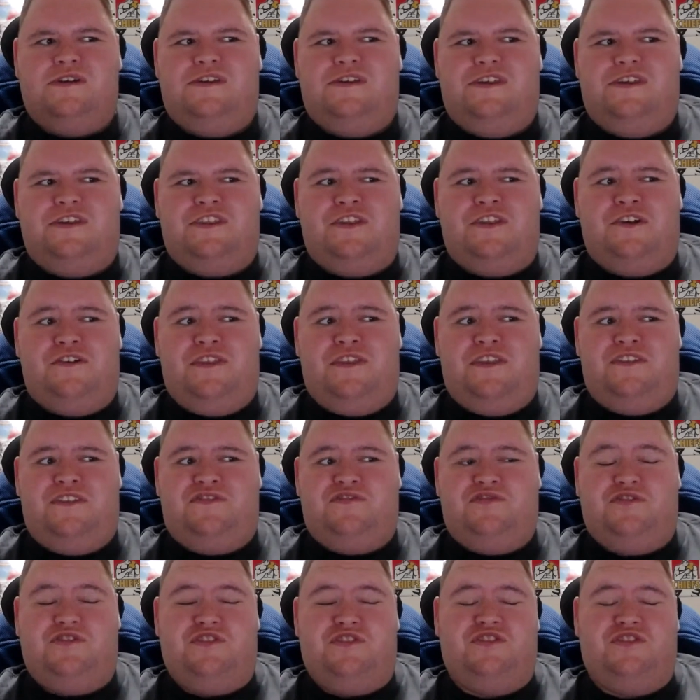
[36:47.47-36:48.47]
that
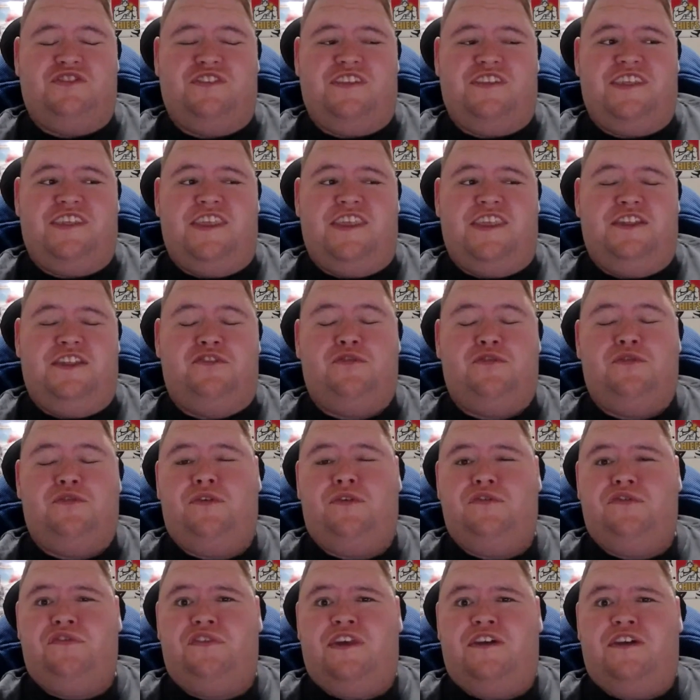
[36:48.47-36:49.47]
traditionally they do
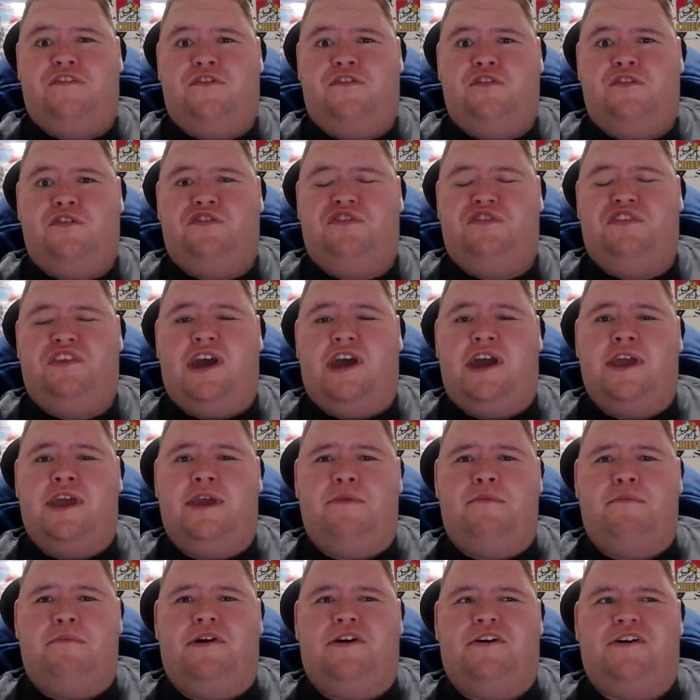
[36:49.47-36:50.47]
lose that first
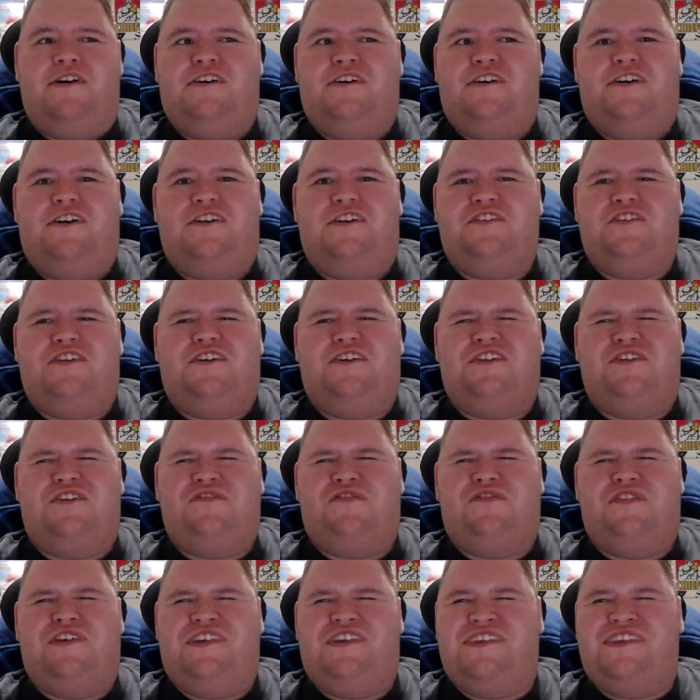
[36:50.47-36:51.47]
game, but I
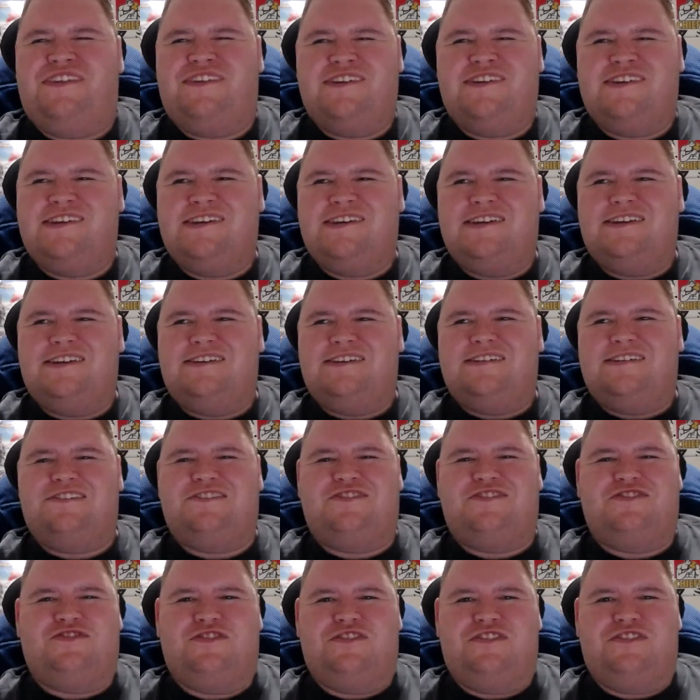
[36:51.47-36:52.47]
don't think
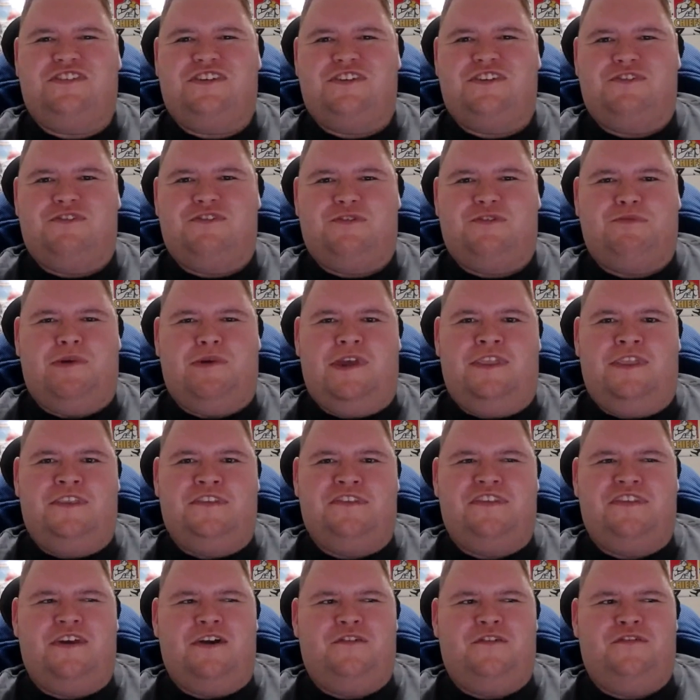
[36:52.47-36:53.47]
history is going to repeat
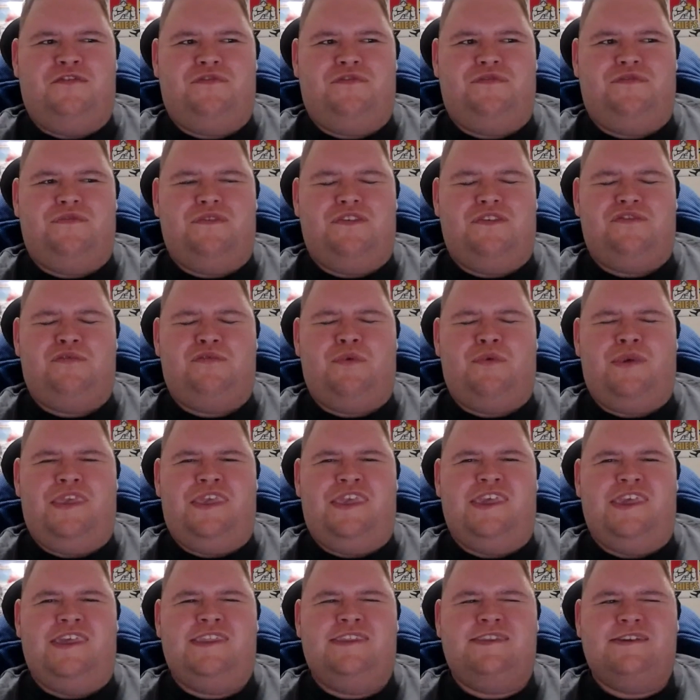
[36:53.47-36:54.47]
itself this
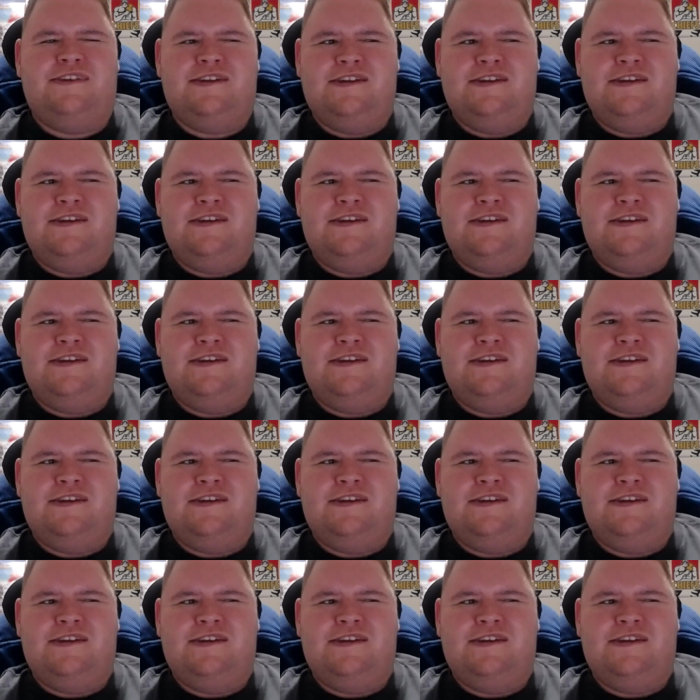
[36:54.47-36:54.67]
weekend.